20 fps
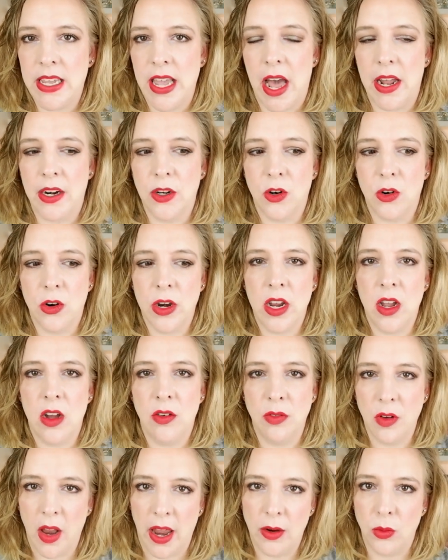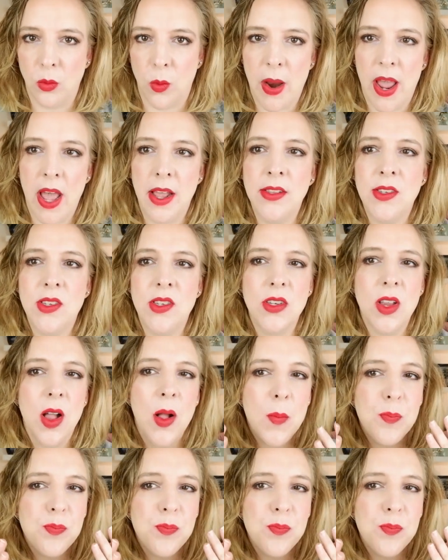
category of like reds,